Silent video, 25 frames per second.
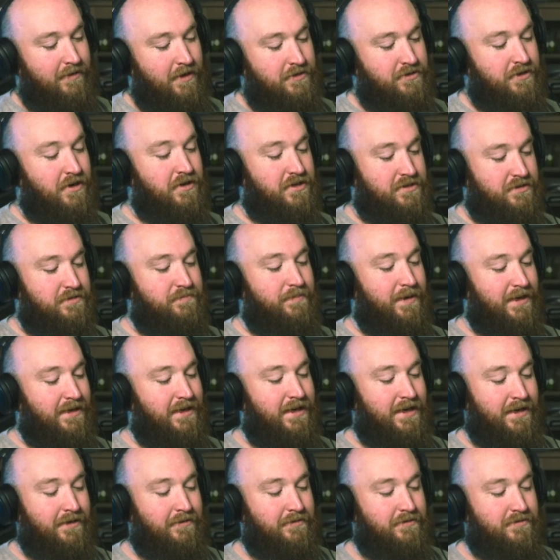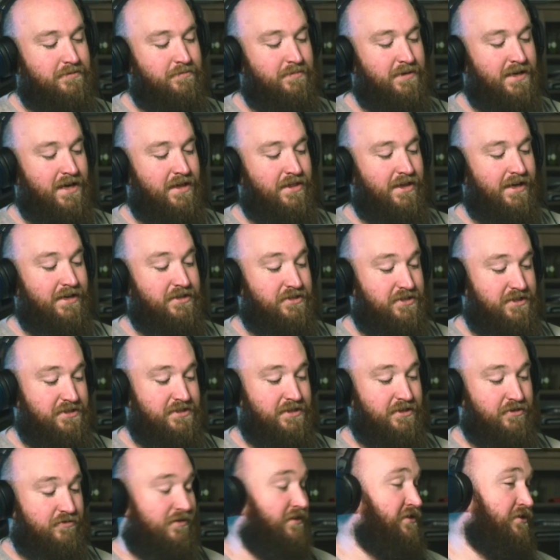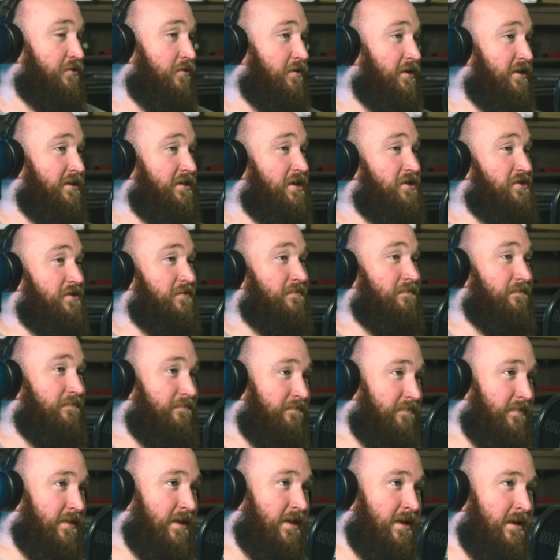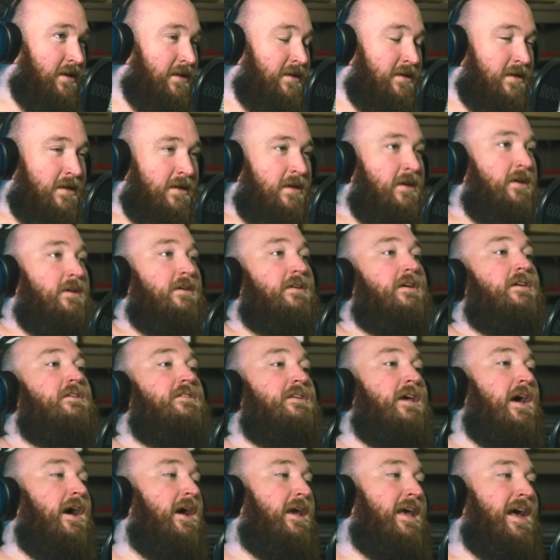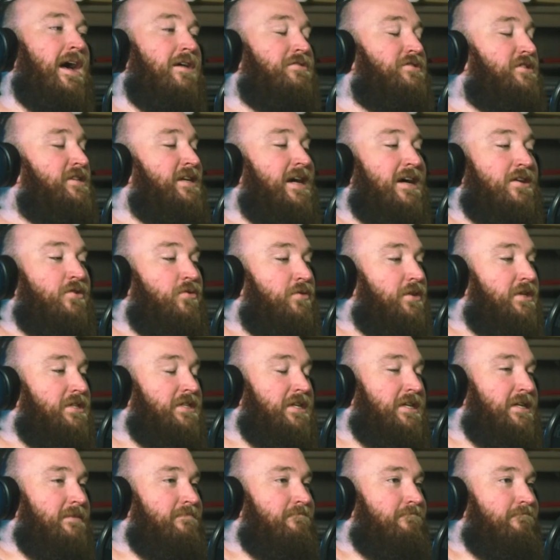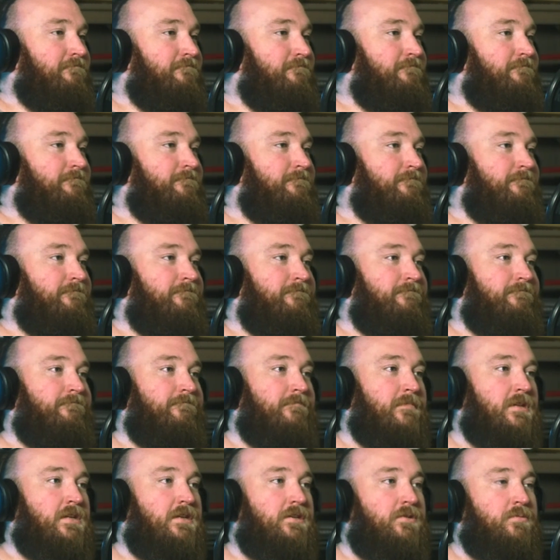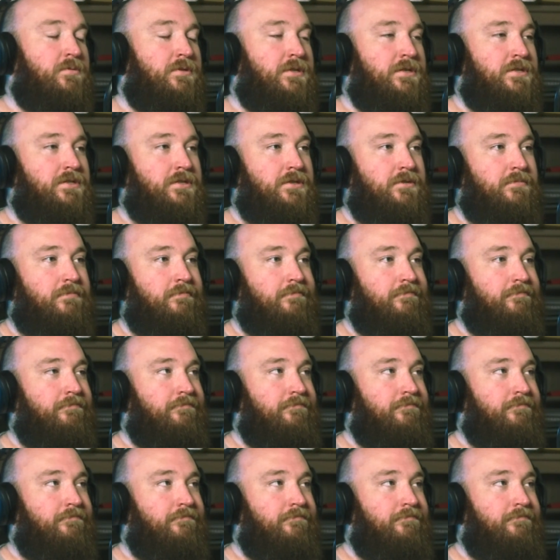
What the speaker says: her dog's been killed, but I think she's in critical condition. Because, cows attack all the time. That's what they do.